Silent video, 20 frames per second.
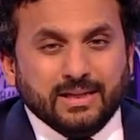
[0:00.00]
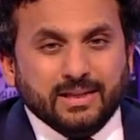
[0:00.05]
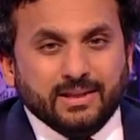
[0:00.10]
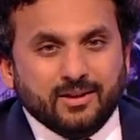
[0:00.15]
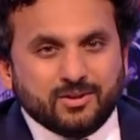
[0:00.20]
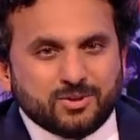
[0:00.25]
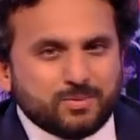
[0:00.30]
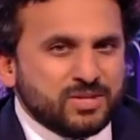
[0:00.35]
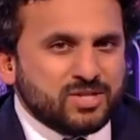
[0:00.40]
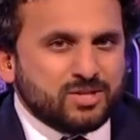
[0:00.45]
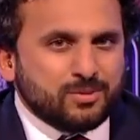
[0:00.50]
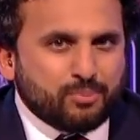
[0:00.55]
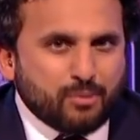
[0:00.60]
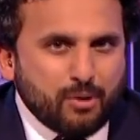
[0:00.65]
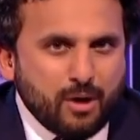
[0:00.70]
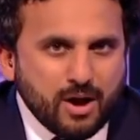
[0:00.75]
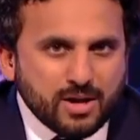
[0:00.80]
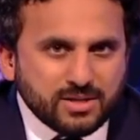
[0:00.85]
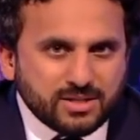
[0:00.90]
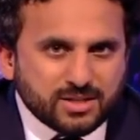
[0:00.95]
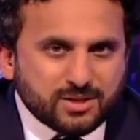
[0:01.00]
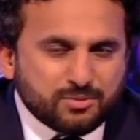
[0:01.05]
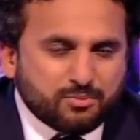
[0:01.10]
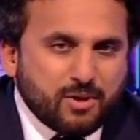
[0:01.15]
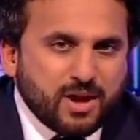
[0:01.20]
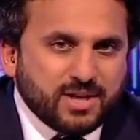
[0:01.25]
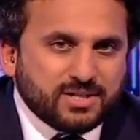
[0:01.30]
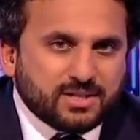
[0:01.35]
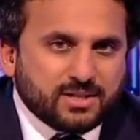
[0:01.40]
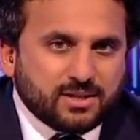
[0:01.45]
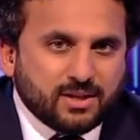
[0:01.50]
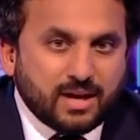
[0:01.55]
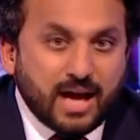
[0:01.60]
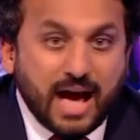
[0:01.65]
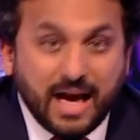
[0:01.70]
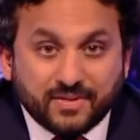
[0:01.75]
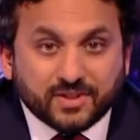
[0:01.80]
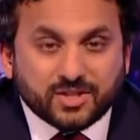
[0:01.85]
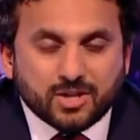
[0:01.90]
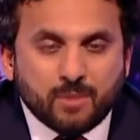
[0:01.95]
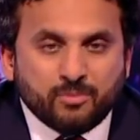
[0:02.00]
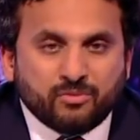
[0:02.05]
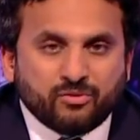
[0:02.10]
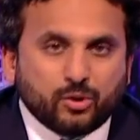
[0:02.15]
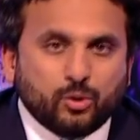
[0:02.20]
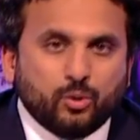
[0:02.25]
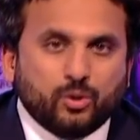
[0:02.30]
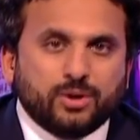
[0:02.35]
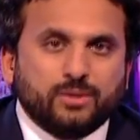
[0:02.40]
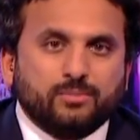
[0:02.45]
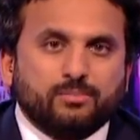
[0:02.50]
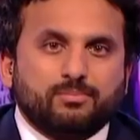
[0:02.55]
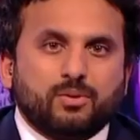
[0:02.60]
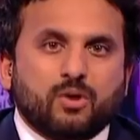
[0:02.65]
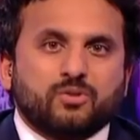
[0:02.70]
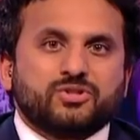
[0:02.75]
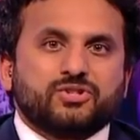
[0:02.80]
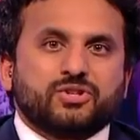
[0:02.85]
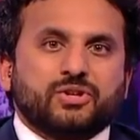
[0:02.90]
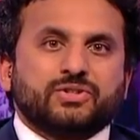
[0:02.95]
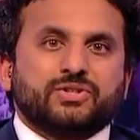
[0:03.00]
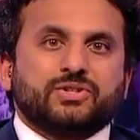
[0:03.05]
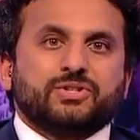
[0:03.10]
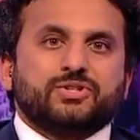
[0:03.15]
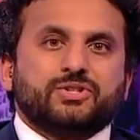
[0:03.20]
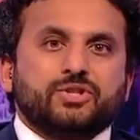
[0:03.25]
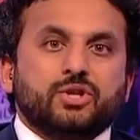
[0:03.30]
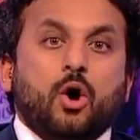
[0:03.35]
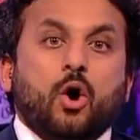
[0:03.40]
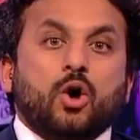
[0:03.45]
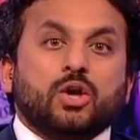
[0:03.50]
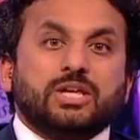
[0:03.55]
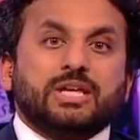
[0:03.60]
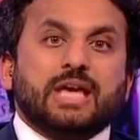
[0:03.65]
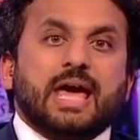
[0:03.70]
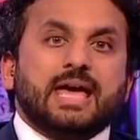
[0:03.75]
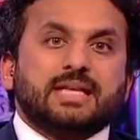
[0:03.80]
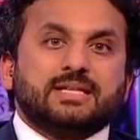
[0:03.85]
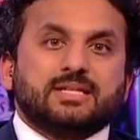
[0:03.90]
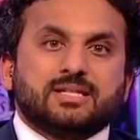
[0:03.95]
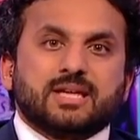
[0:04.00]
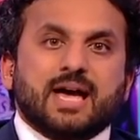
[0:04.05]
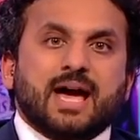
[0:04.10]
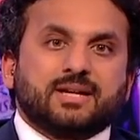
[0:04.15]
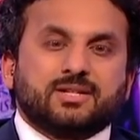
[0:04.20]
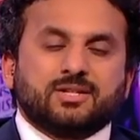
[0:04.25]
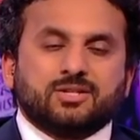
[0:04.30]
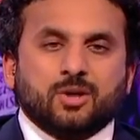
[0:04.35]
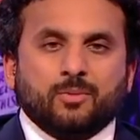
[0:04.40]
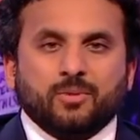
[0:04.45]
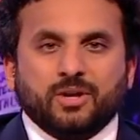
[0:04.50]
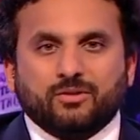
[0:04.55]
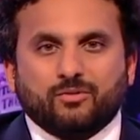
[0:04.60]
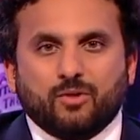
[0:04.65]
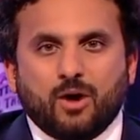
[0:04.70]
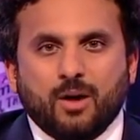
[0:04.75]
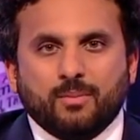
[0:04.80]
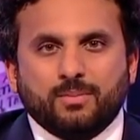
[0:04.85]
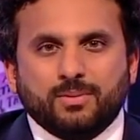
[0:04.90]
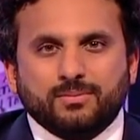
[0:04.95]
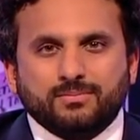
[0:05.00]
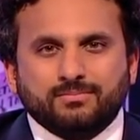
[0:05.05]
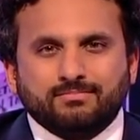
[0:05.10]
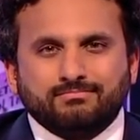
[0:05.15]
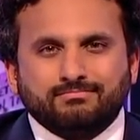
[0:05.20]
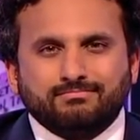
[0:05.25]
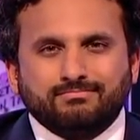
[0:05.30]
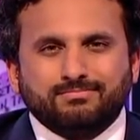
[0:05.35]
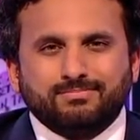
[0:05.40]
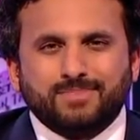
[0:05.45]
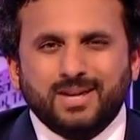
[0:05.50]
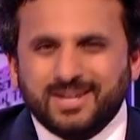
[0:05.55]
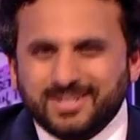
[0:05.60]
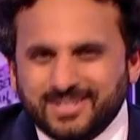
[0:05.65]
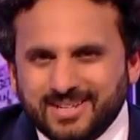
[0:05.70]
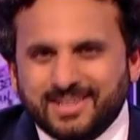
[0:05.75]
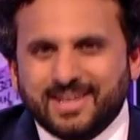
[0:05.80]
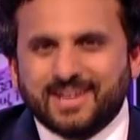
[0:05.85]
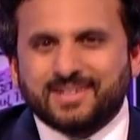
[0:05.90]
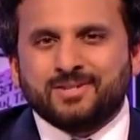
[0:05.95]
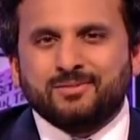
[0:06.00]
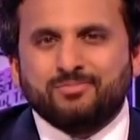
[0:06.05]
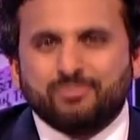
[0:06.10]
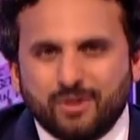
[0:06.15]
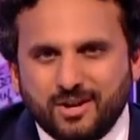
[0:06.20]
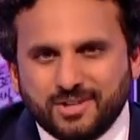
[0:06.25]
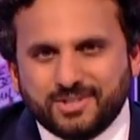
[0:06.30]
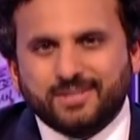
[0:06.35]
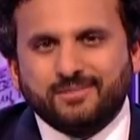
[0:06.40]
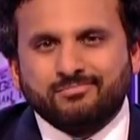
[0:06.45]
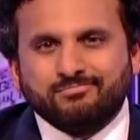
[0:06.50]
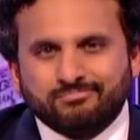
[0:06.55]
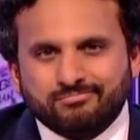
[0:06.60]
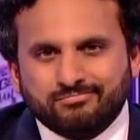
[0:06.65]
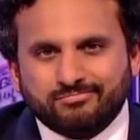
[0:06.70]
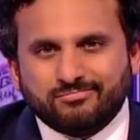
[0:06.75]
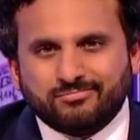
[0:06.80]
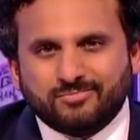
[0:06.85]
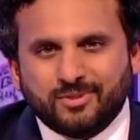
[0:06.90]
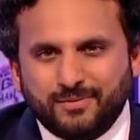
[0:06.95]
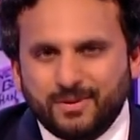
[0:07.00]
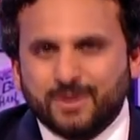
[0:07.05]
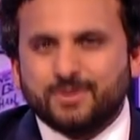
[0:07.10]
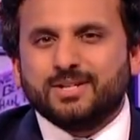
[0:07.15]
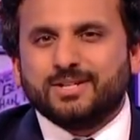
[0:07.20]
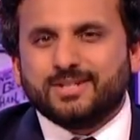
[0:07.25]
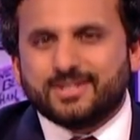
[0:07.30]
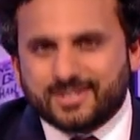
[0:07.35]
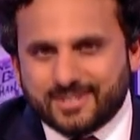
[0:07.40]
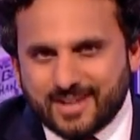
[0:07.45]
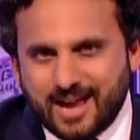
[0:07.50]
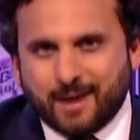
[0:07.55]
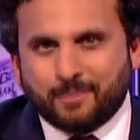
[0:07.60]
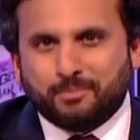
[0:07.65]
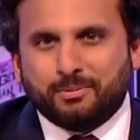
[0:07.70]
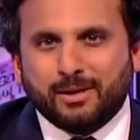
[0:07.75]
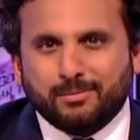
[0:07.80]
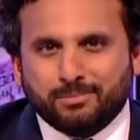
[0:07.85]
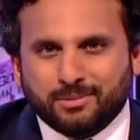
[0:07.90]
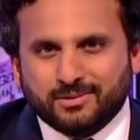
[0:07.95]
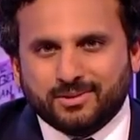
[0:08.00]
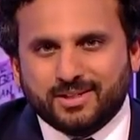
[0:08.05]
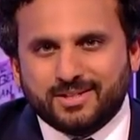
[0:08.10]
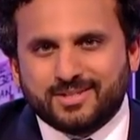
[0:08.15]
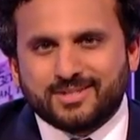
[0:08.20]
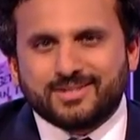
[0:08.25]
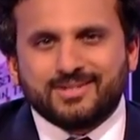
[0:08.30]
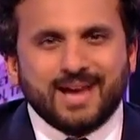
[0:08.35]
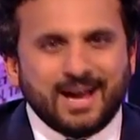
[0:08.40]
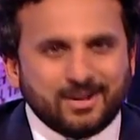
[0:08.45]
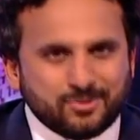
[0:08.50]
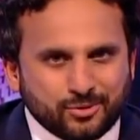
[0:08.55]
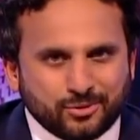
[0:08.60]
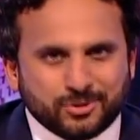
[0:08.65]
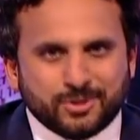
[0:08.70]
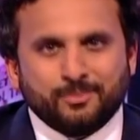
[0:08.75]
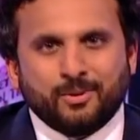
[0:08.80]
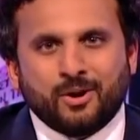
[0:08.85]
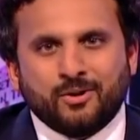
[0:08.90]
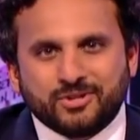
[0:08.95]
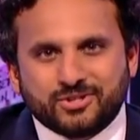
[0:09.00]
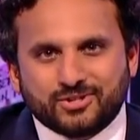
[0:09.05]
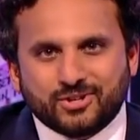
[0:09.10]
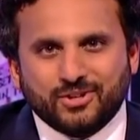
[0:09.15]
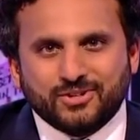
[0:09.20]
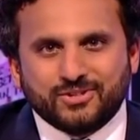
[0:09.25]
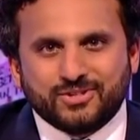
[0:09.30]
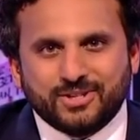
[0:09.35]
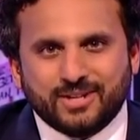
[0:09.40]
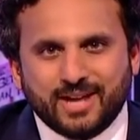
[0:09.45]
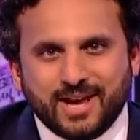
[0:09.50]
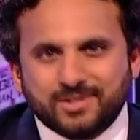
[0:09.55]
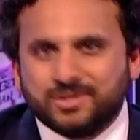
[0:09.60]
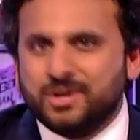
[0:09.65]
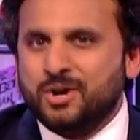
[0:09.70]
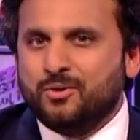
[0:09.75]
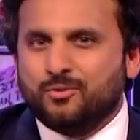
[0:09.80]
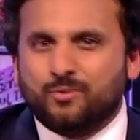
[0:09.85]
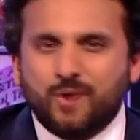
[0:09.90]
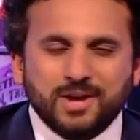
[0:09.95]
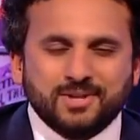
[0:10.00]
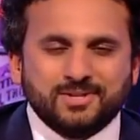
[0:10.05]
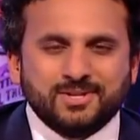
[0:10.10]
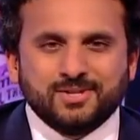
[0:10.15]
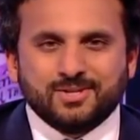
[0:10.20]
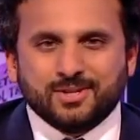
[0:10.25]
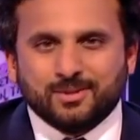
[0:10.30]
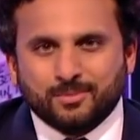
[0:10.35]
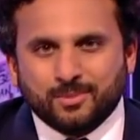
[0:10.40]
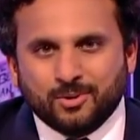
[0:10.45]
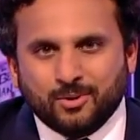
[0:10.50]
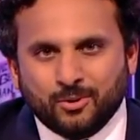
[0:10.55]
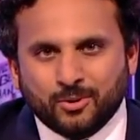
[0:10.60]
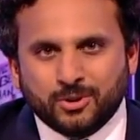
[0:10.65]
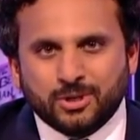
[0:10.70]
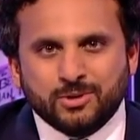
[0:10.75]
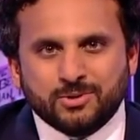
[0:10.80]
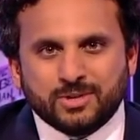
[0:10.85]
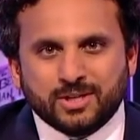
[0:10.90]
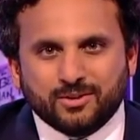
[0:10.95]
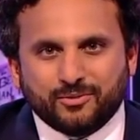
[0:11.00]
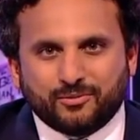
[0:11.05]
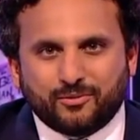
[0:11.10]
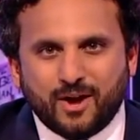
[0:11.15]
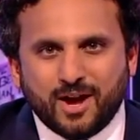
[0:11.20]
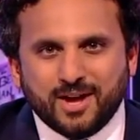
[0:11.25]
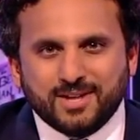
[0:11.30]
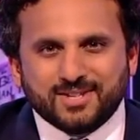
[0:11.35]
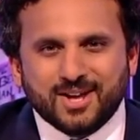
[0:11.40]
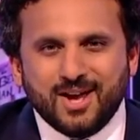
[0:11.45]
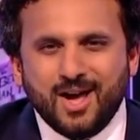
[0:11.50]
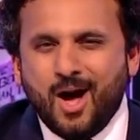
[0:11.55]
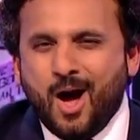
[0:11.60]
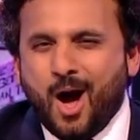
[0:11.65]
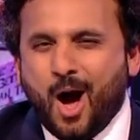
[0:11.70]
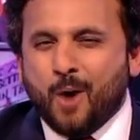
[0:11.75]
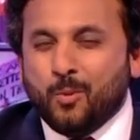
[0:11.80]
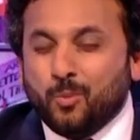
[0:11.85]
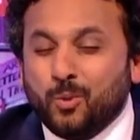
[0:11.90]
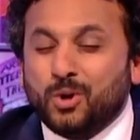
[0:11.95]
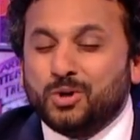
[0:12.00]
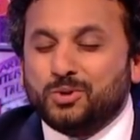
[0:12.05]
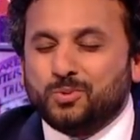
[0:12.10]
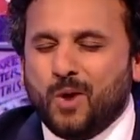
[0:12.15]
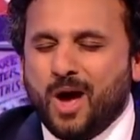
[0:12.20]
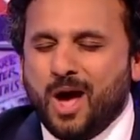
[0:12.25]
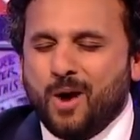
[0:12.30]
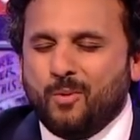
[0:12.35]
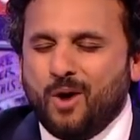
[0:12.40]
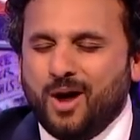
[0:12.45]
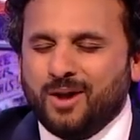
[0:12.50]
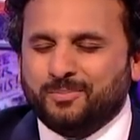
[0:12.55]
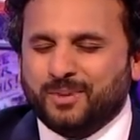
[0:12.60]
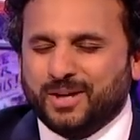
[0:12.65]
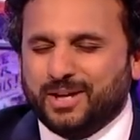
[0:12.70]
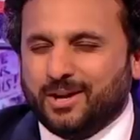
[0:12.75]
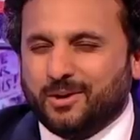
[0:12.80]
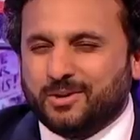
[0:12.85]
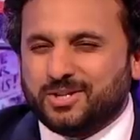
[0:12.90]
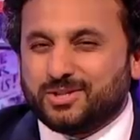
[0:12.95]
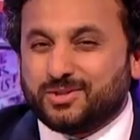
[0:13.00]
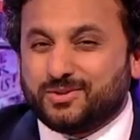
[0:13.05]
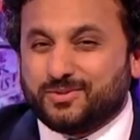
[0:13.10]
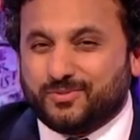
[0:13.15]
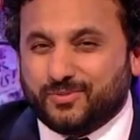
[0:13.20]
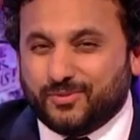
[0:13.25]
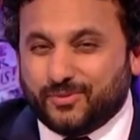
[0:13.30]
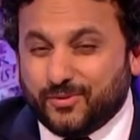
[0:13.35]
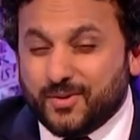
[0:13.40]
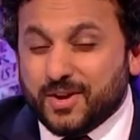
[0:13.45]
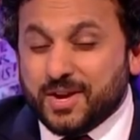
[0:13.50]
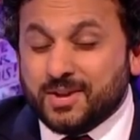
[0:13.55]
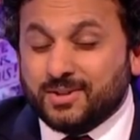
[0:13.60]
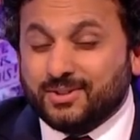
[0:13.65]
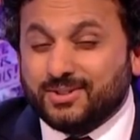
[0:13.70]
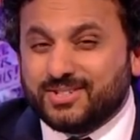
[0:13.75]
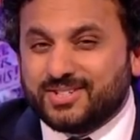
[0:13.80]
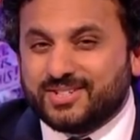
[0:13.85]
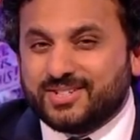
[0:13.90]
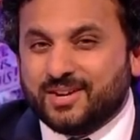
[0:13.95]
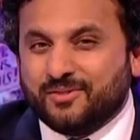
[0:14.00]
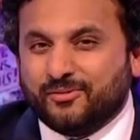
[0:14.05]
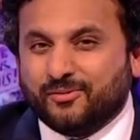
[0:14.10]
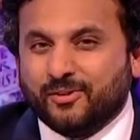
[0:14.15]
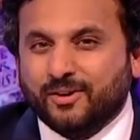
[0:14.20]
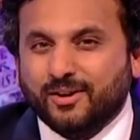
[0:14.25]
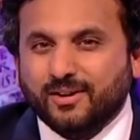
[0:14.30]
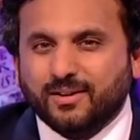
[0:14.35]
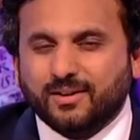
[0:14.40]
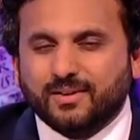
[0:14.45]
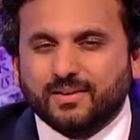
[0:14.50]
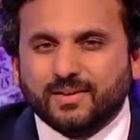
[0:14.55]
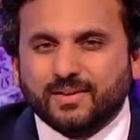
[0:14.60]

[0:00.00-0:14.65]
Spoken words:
There has been surprise expressed that, at the time of recording, Boris Johnson has not yet sacked Dominic Raab. But is it that surprising? Refusing to sack people is as natural to Boris Johnson as racism, or using the phrase, "I would wear one, but, you know, it just feels different."